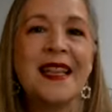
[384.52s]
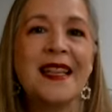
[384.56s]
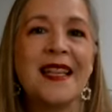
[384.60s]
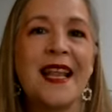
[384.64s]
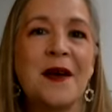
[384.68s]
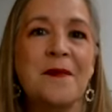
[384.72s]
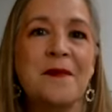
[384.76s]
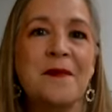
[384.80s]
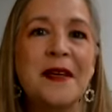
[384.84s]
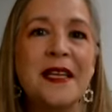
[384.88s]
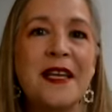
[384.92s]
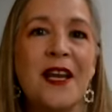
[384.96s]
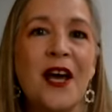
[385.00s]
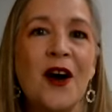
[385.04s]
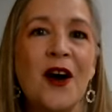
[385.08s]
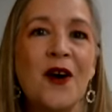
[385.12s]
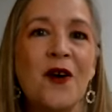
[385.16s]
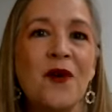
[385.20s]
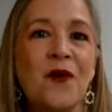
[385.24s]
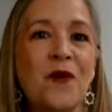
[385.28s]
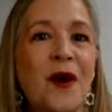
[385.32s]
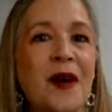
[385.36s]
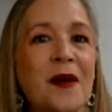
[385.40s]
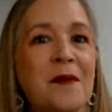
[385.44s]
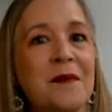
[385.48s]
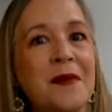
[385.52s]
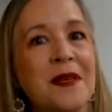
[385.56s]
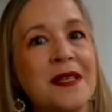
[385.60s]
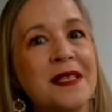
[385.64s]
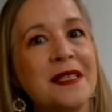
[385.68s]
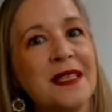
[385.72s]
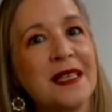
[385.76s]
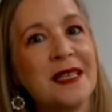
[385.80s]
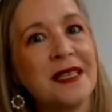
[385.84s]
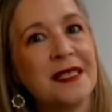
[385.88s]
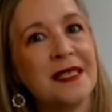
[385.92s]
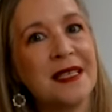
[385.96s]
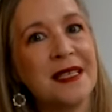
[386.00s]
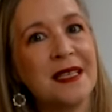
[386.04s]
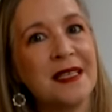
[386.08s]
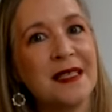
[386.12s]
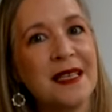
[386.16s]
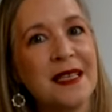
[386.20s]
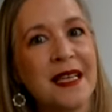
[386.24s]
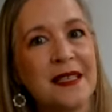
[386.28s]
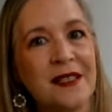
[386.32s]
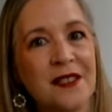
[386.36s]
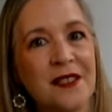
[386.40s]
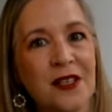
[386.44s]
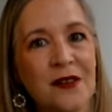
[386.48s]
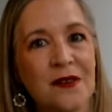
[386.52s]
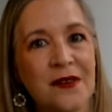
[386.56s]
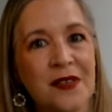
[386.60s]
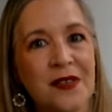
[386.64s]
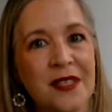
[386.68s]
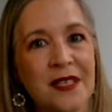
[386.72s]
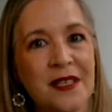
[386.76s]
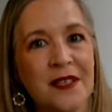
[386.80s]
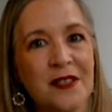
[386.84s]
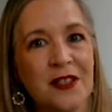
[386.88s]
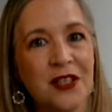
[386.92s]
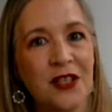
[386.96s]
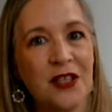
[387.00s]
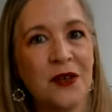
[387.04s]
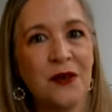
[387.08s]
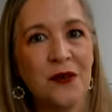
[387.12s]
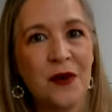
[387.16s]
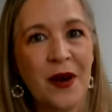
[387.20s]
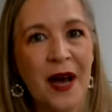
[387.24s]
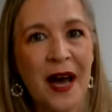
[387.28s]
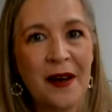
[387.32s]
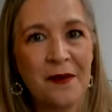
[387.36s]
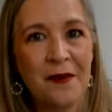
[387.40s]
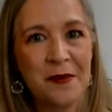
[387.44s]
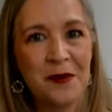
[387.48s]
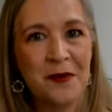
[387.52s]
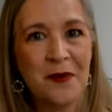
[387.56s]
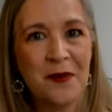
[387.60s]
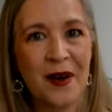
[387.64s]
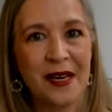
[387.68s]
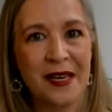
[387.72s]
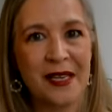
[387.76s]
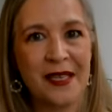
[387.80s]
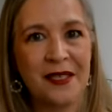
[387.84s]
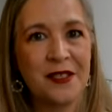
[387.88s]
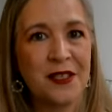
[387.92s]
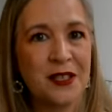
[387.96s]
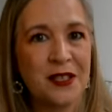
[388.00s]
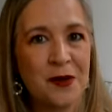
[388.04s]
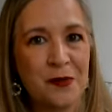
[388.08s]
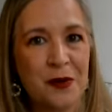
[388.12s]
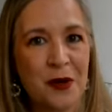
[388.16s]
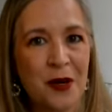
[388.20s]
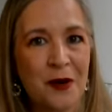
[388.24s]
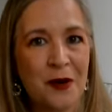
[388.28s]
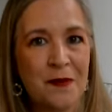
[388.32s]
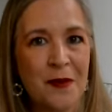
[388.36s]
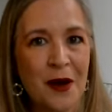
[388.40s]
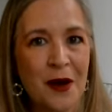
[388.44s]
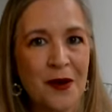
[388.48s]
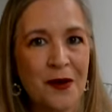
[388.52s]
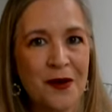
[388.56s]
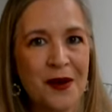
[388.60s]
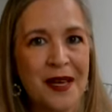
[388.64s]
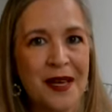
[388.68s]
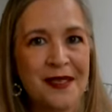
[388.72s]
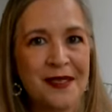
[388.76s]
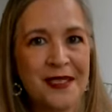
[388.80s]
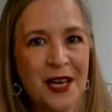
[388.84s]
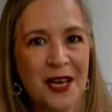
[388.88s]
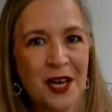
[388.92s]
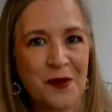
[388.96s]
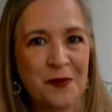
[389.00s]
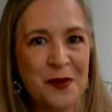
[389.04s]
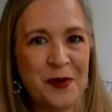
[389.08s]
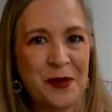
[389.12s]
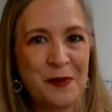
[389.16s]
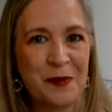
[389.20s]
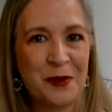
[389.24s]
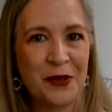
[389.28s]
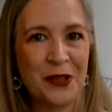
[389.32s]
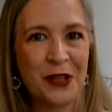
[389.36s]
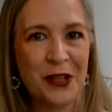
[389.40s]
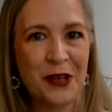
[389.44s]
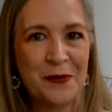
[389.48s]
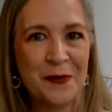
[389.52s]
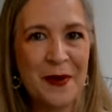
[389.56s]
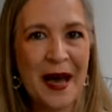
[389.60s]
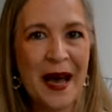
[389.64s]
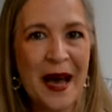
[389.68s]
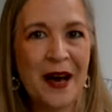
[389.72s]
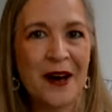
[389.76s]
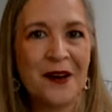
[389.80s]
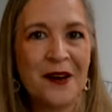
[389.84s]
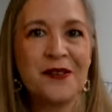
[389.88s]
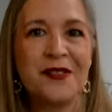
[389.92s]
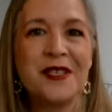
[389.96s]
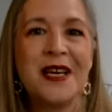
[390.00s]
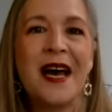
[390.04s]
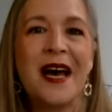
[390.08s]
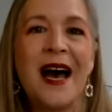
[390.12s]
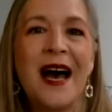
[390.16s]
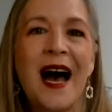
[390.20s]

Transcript: Let me know what businesses and services you have been wanting to promote and tell people about.